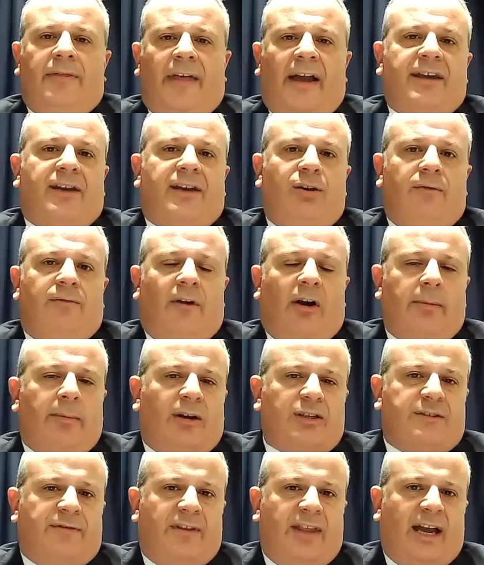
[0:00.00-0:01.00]
Thank, Thank you, you very
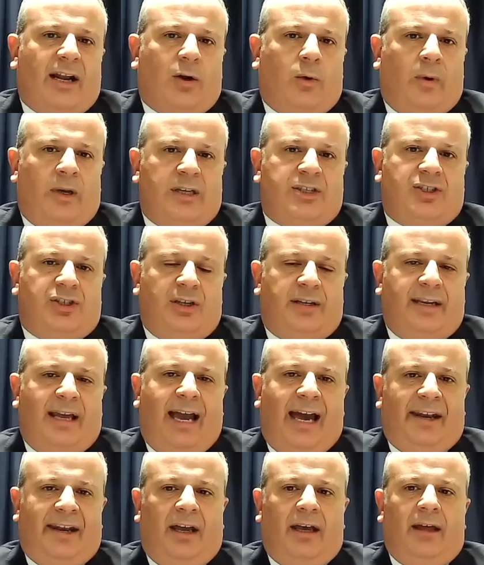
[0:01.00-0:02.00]
much for that question,
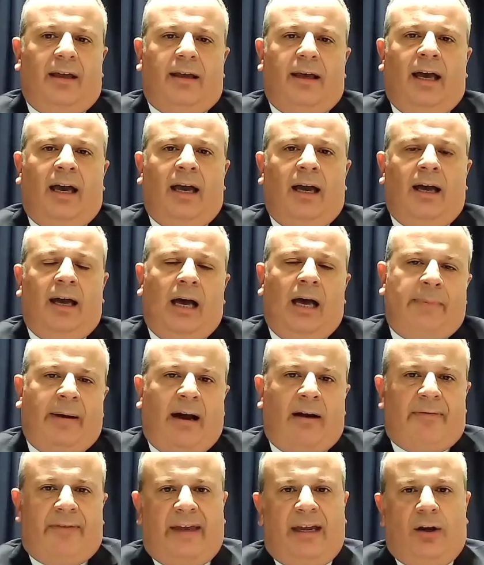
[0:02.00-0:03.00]
Hannah, uh,
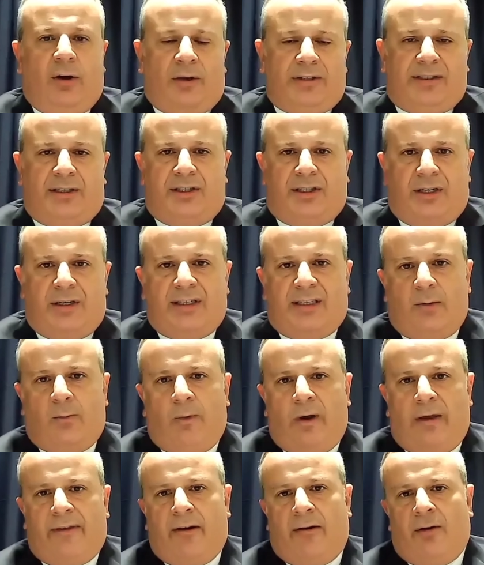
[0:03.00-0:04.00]
about the hostages and
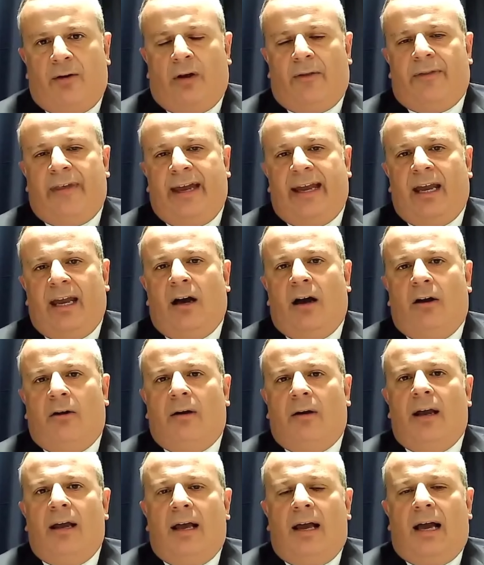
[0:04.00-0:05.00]
whether or not they
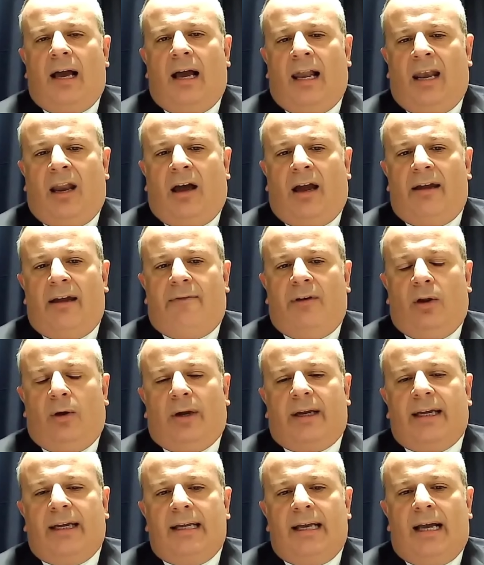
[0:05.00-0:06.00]
are alive.
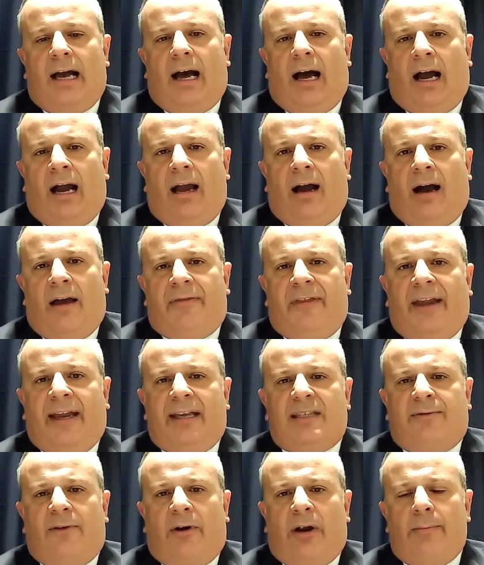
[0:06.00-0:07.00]
Look, I, I think
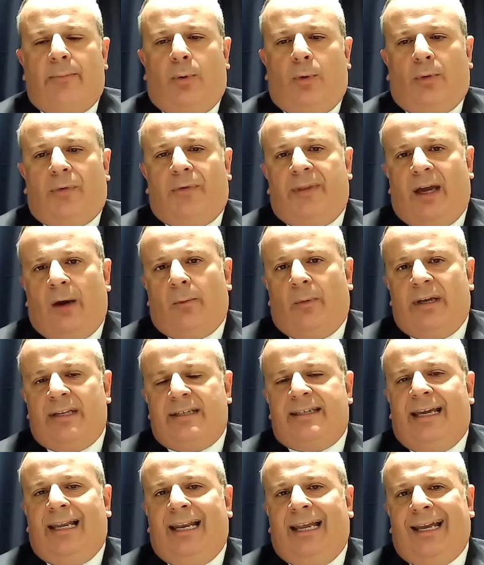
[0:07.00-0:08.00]
it's very important that we're
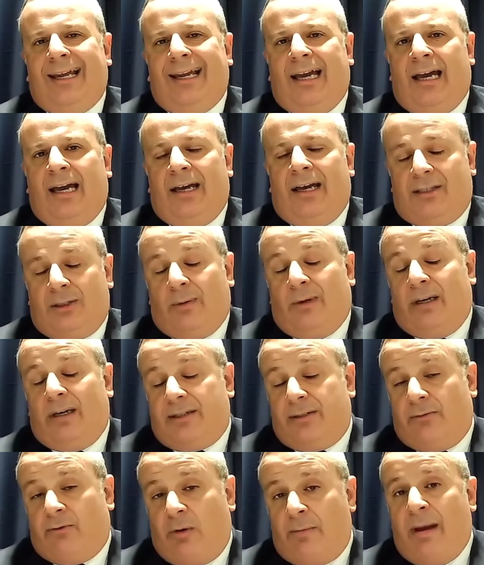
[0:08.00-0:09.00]
dealing uh, to uh,
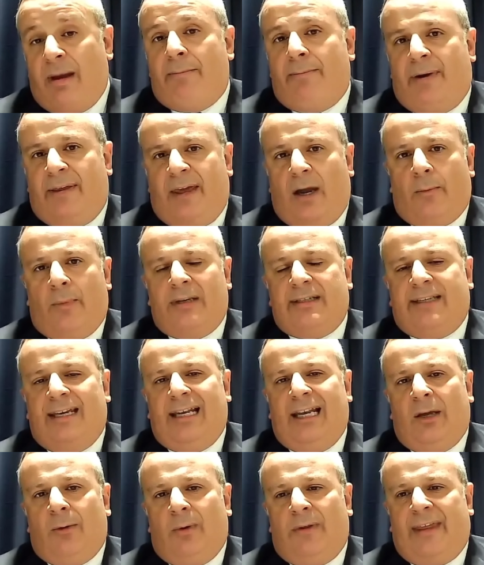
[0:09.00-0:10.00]
to remember that we're
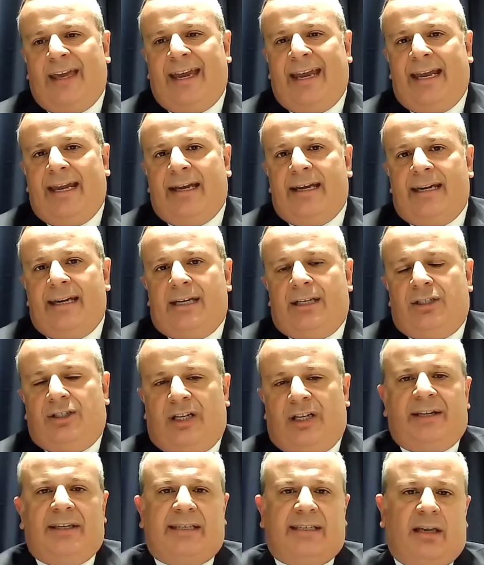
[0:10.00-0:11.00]
dealing with a
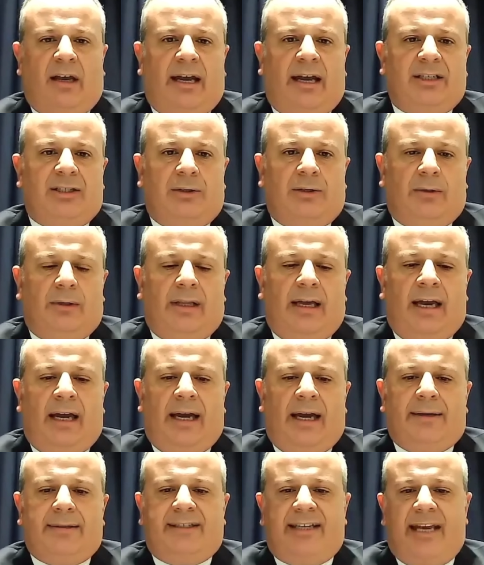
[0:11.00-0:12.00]
genocidal
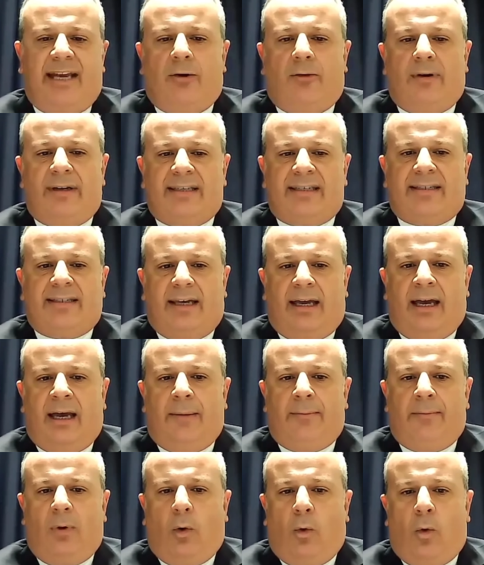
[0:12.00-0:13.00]
uh, terrorist
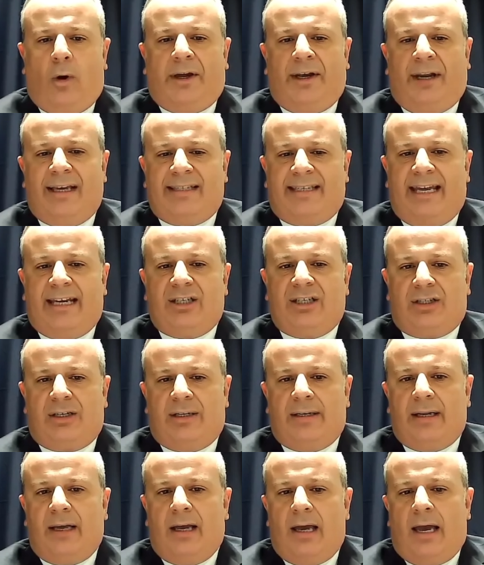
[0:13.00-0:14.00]
um,
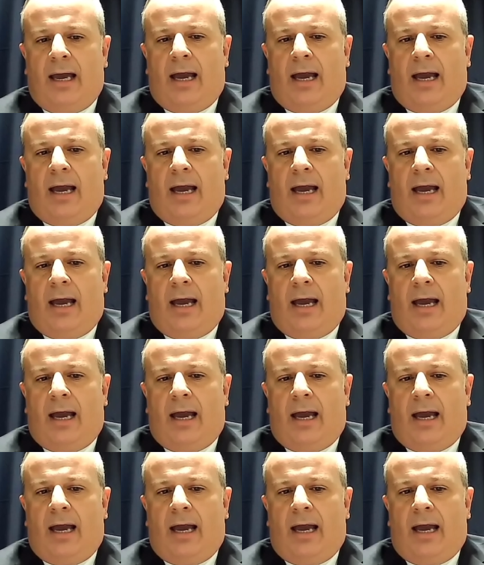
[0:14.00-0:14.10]
organization.